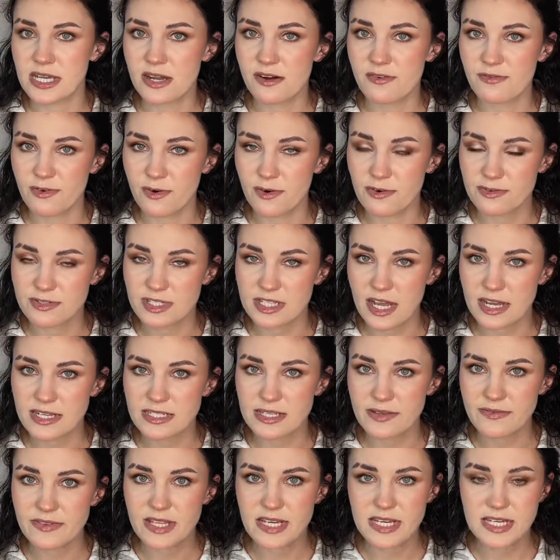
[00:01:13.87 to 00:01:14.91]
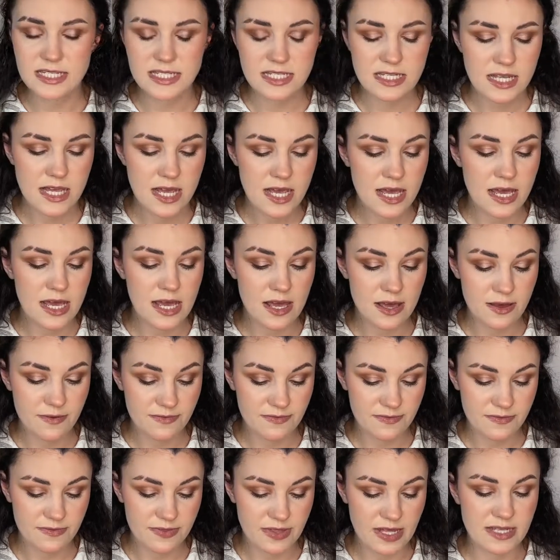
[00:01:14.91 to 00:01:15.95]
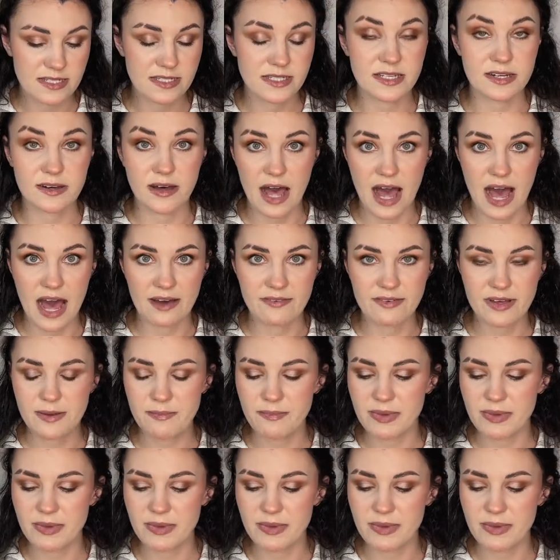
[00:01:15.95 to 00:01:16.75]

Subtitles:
a full size of this if they still have it,